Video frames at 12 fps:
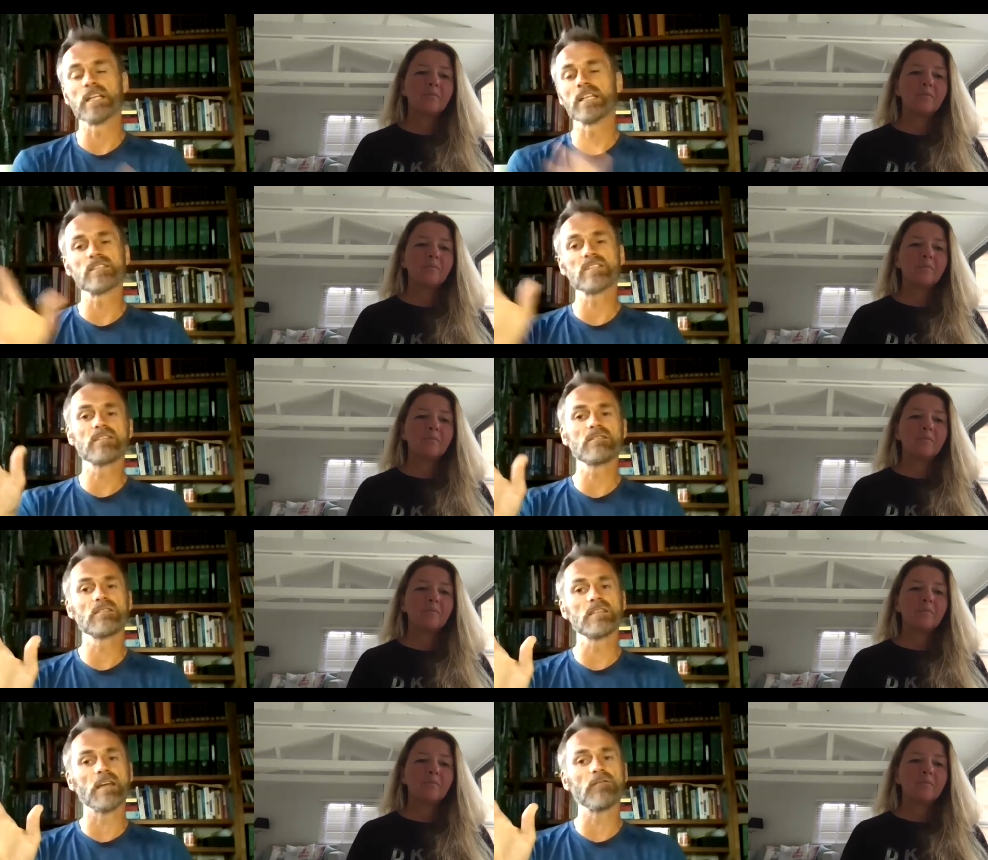Speaker 1: it's
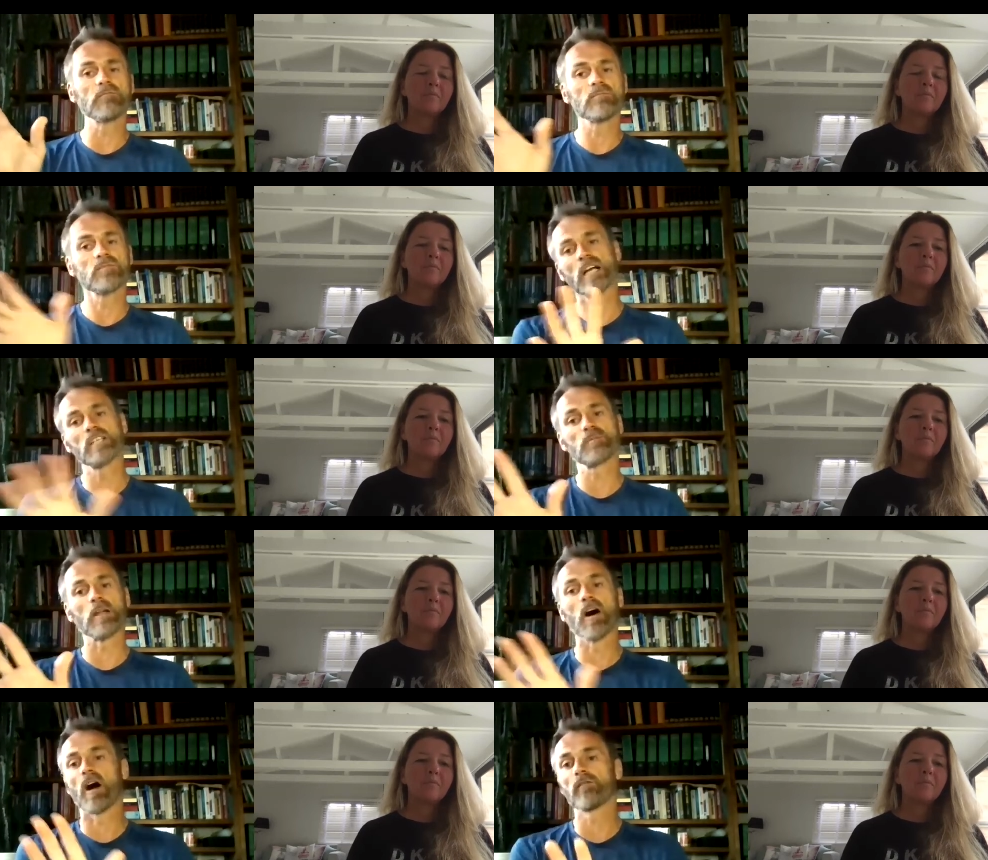given changed my
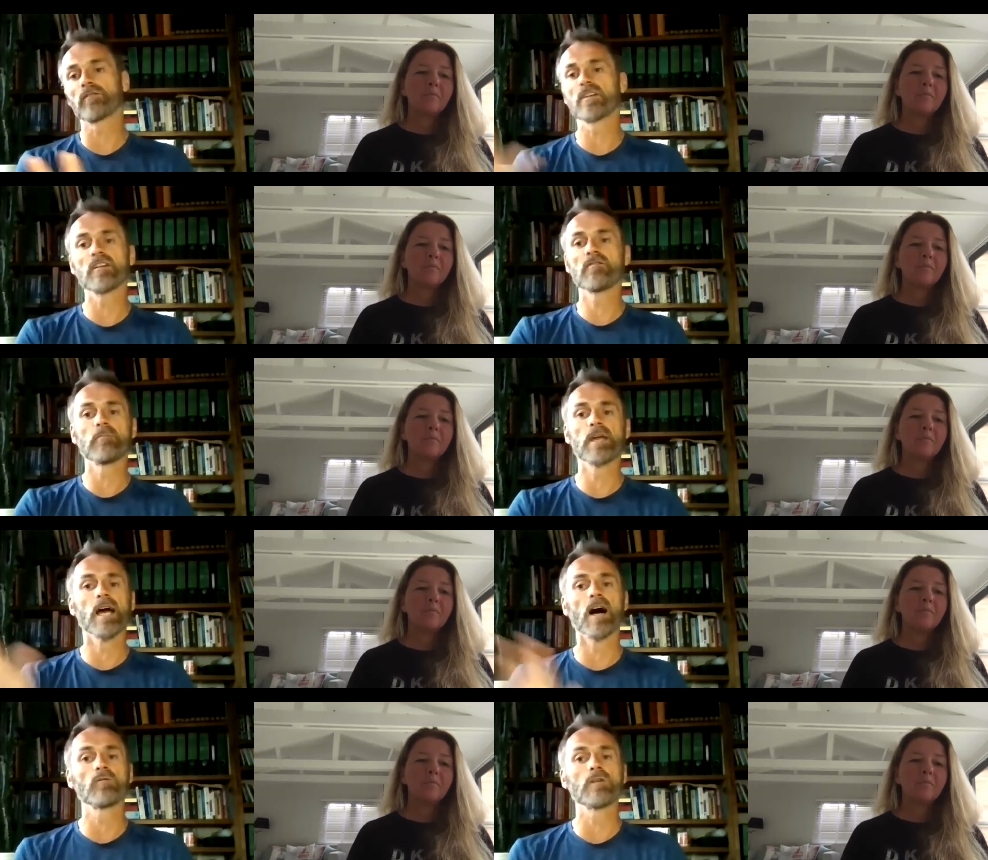life and given me a
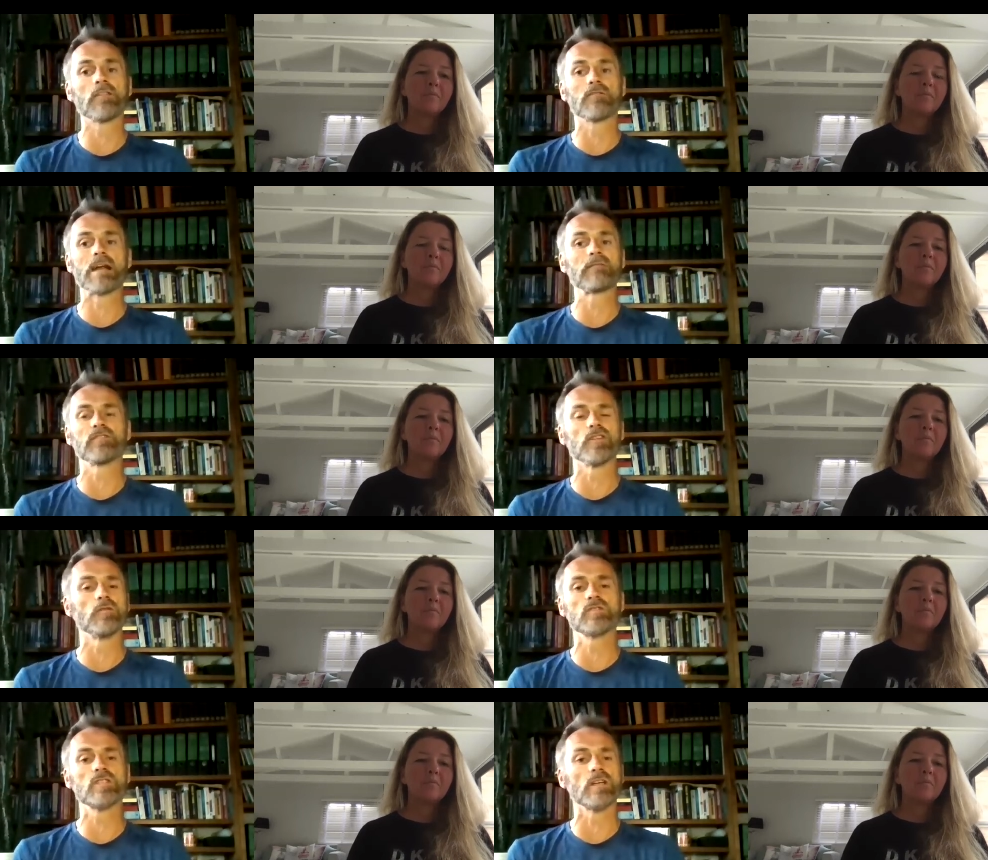whole nother
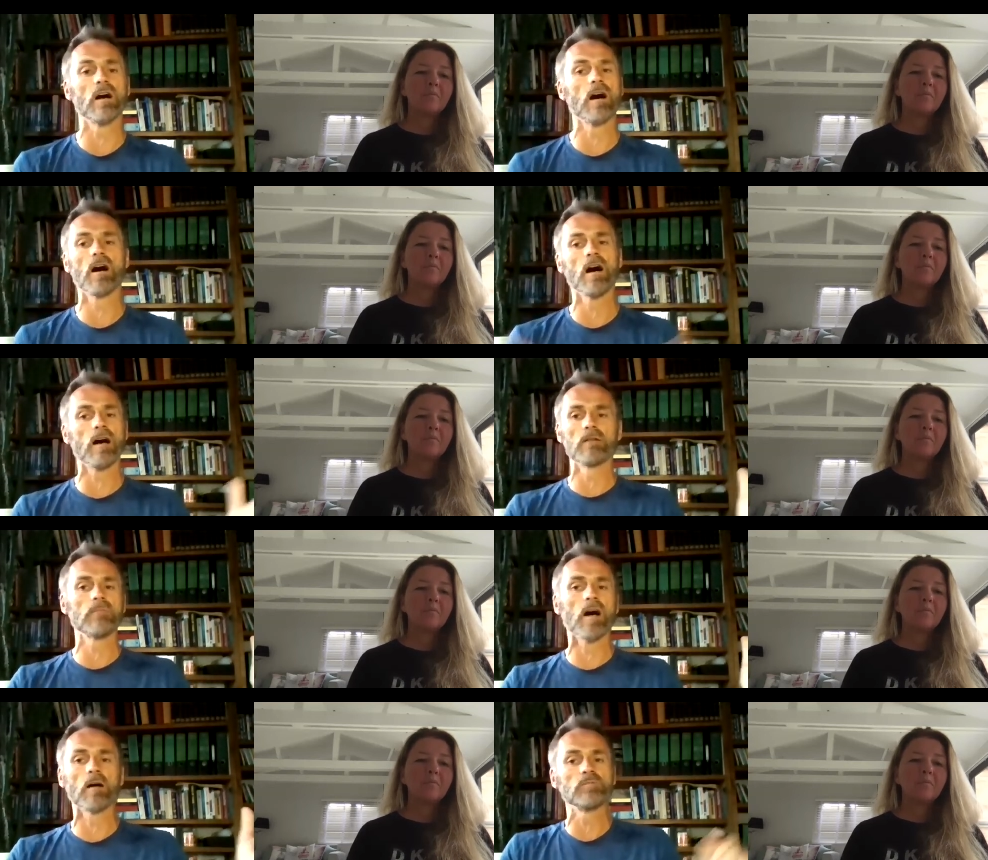avenues that I'm,
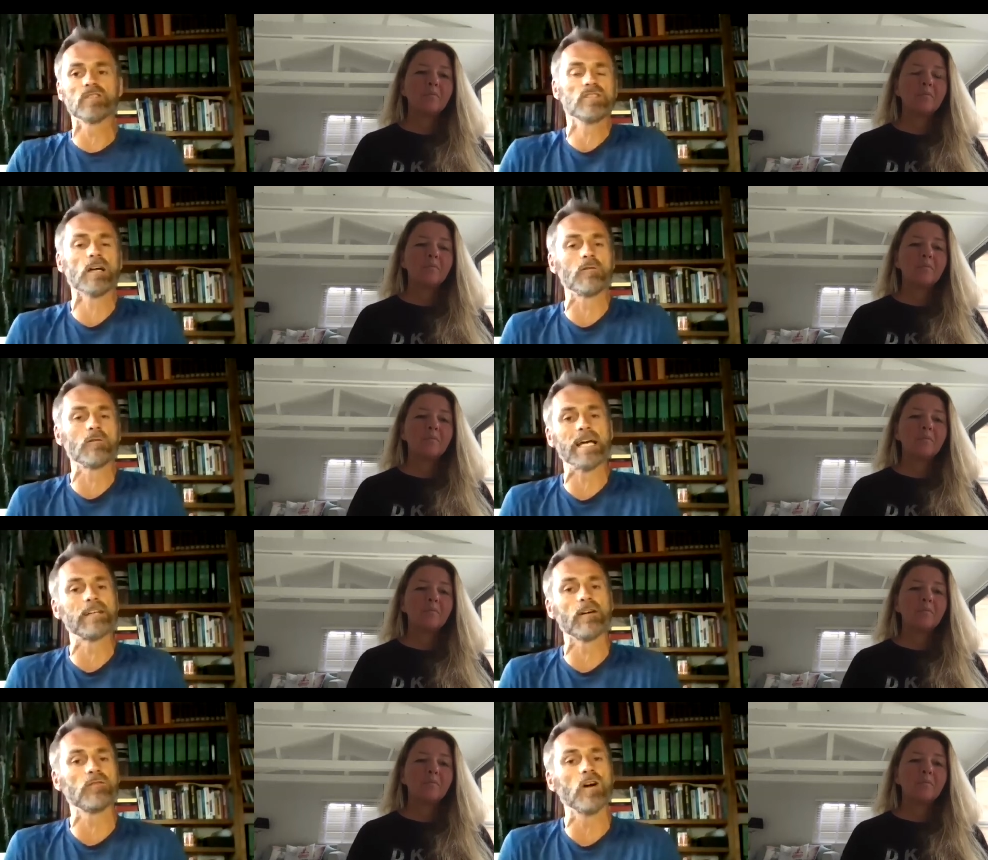I'm just so
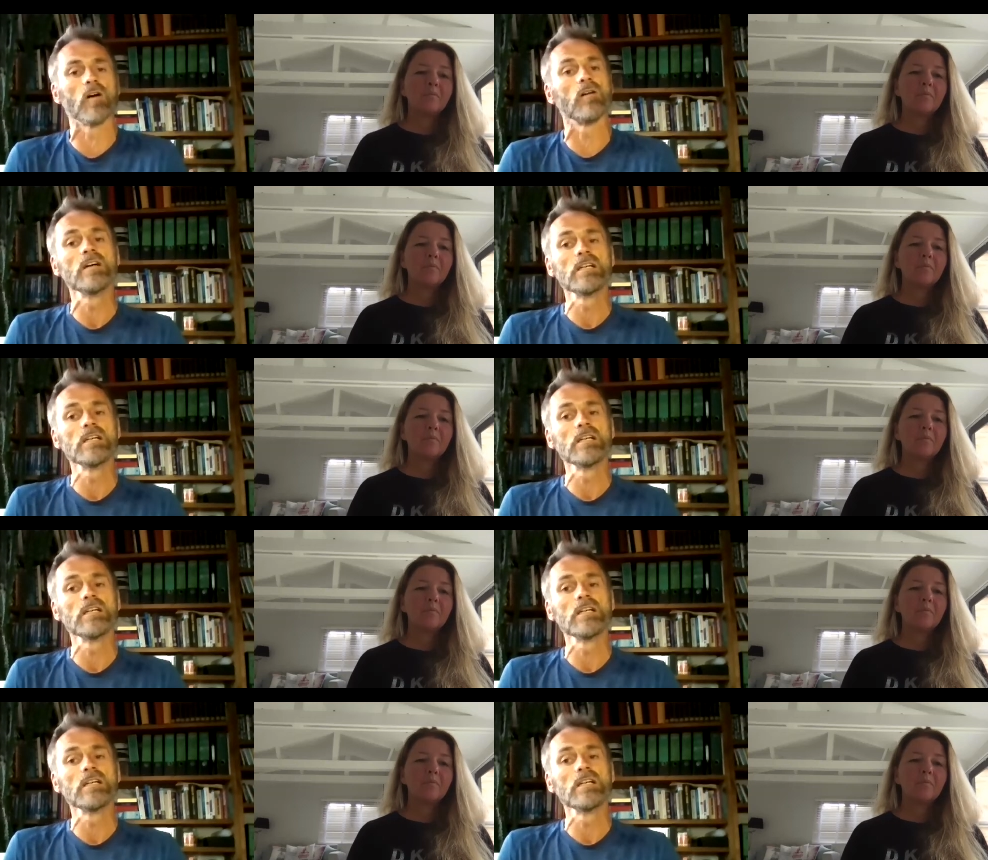glad I've got.